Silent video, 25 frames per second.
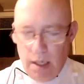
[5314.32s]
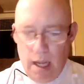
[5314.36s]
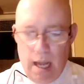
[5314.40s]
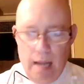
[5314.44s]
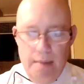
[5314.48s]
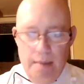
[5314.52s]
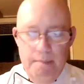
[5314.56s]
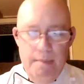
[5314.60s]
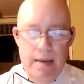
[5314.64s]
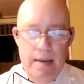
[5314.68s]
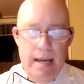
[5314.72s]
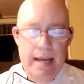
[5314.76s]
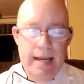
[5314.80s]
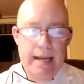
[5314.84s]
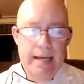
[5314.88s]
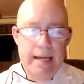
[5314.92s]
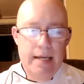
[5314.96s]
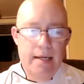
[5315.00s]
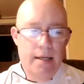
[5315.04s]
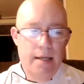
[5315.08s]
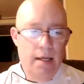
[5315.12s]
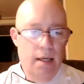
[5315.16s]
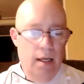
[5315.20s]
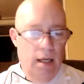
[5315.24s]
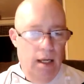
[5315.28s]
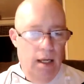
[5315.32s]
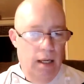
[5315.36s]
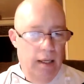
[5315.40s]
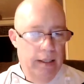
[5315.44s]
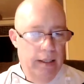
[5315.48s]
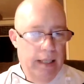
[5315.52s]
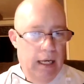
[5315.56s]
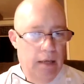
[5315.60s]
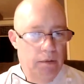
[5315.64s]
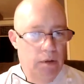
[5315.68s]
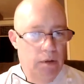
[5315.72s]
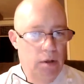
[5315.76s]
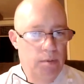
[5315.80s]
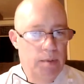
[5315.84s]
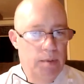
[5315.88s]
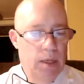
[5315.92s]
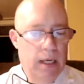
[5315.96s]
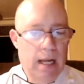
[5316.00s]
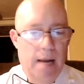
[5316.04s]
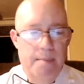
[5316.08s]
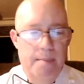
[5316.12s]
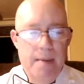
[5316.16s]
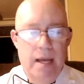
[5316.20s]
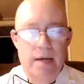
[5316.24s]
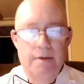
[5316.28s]
I made
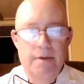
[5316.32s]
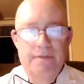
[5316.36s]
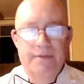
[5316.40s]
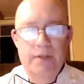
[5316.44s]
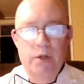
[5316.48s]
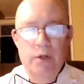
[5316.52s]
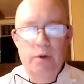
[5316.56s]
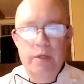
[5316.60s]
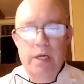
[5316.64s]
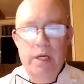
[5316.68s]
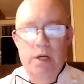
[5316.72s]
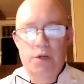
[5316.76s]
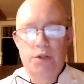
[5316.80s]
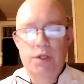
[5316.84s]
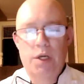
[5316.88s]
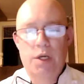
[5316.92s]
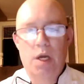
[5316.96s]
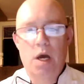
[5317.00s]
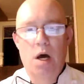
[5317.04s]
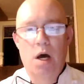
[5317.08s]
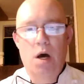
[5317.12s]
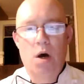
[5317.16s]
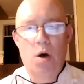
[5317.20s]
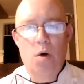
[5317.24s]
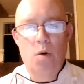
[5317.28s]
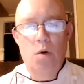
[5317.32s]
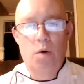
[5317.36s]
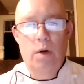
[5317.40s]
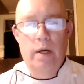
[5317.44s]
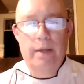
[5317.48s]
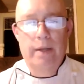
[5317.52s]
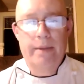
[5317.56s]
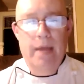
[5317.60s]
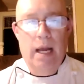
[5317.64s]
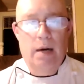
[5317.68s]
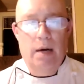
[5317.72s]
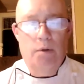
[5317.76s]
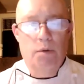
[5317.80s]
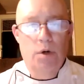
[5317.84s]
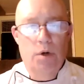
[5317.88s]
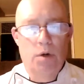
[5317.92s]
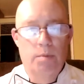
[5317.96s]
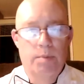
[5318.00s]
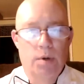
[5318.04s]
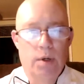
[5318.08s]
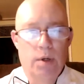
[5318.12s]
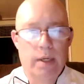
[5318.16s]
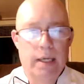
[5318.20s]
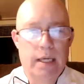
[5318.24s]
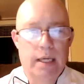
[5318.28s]
a few years ago. That
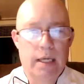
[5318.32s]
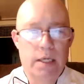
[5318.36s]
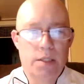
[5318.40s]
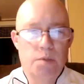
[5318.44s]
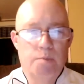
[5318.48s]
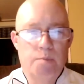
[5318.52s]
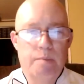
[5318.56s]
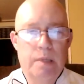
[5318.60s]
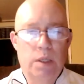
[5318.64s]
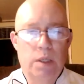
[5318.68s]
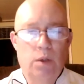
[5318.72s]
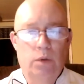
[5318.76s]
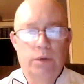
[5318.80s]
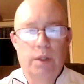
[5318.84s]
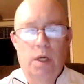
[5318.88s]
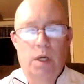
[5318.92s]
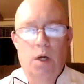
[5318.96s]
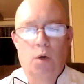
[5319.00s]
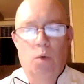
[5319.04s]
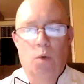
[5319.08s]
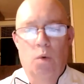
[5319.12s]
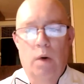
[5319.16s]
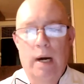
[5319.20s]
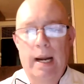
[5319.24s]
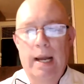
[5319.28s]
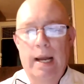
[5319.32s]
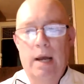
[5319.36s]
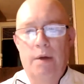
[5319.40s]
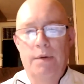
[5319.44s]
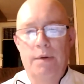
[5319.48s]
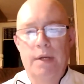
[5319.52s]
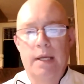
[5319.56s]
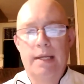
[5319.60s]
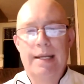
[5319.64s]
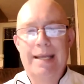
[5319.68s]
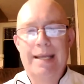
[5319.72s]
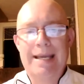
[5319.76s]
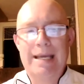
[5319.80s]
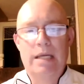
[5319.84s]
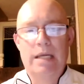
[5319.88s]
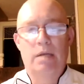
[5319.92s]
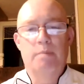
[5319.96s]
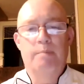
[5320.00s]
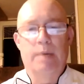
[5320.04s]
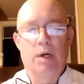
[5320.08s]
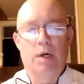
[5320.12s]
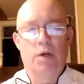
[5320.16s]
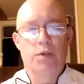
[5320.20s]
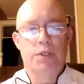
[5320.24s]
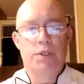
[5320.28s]
rubric is built around an
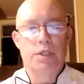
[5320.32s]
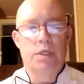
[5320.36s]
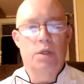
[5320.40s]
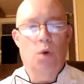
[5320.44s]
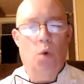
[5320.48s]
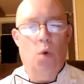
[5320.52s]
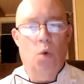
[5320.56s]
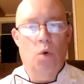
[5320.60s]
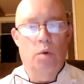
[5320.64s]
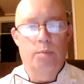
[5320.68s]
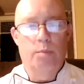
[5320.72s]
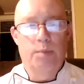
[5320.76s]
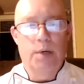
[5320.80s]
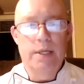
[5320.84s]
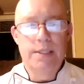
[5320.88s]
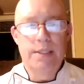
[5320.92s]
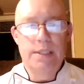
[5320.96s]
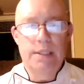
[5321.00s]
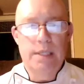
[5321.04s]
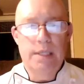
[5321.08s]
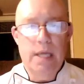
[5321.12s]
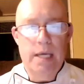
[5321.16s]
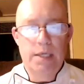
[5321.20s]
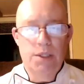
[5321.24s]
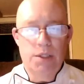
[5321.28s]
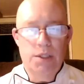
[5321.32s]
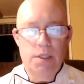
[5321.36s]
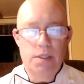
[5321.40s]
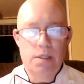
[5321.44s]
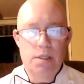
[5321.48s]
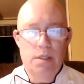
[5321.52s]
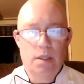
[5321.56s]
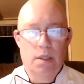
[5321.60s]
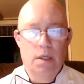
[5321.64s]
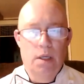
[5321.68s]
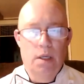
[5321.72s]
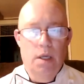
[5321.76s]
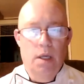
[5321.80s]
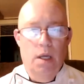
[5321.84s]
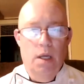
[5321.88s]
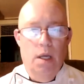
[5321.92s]
in-person oral presentation.